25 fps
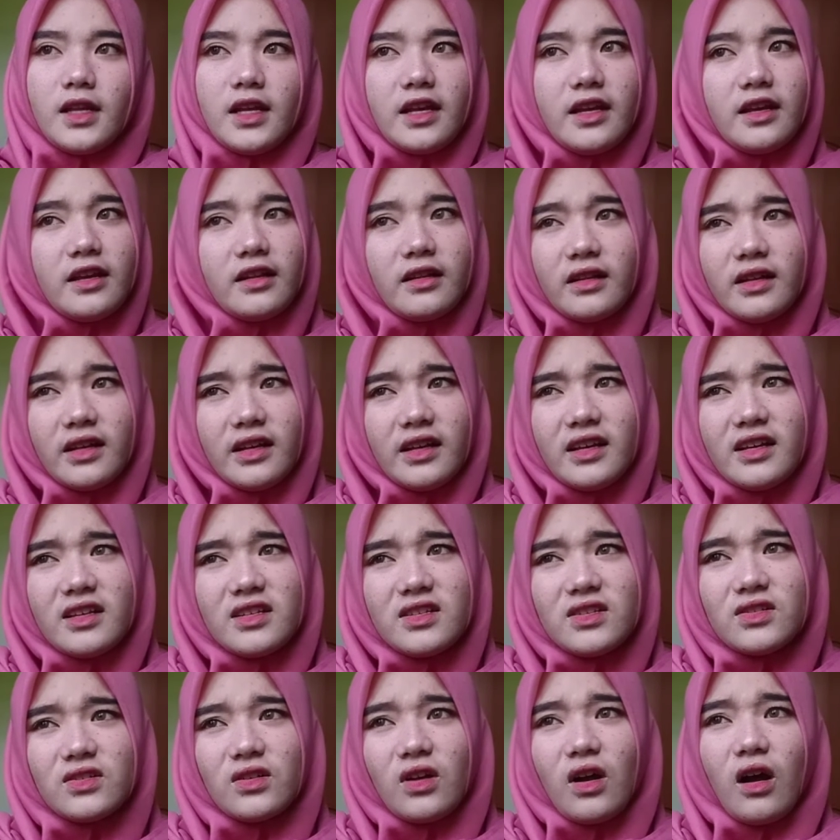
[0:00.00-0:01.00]
It
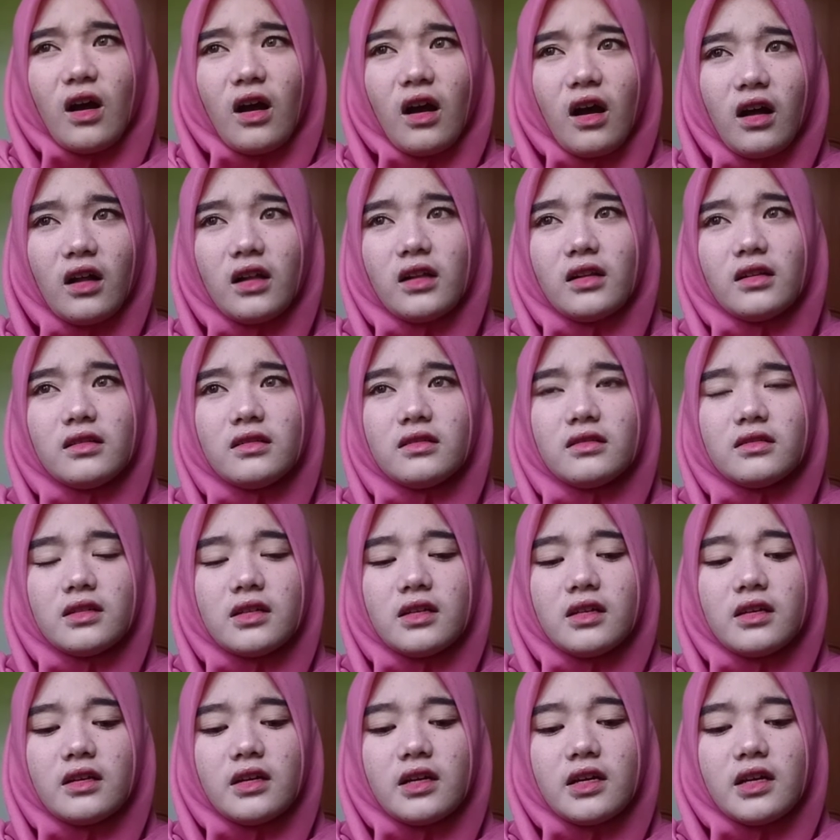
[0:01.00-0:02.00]
is all
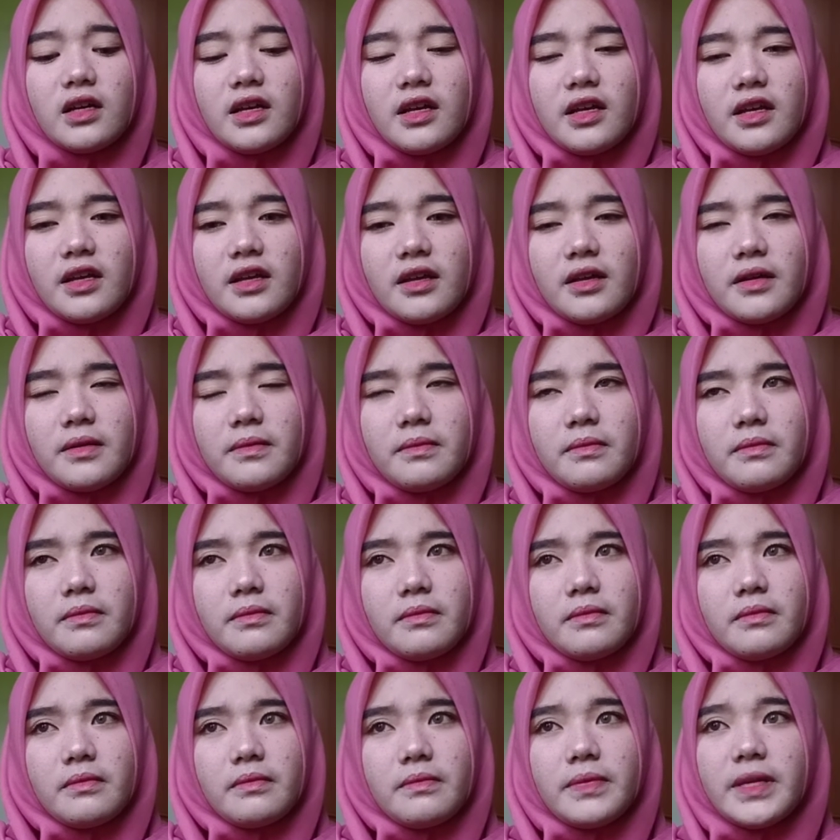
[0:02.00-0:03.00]

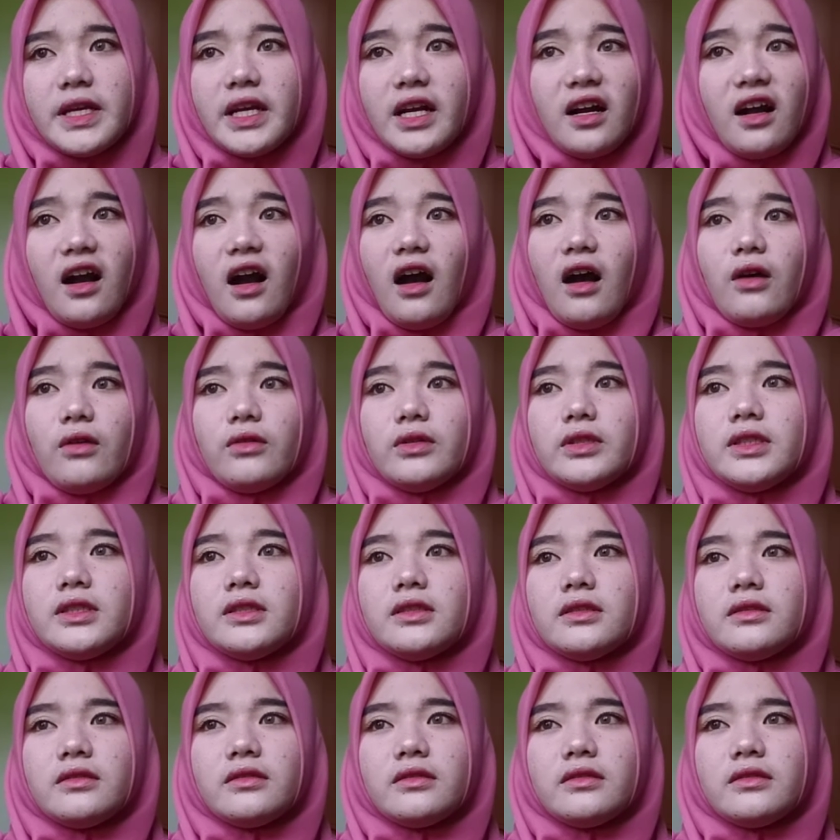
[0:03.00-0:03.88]
because